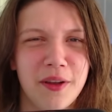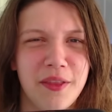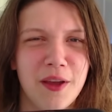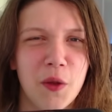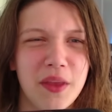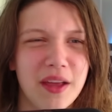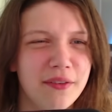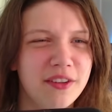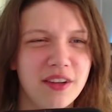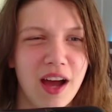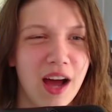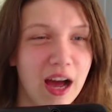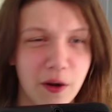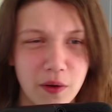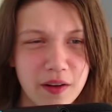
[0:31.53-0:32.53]
the old avatar.
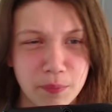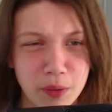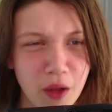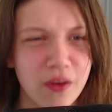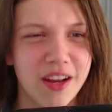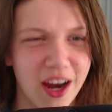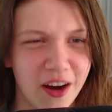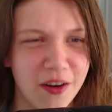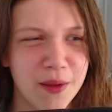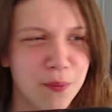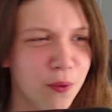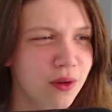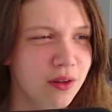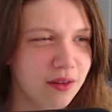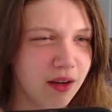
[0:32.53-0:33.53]
I don't have blonde hair
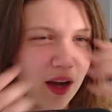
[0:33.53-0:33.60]
anymore.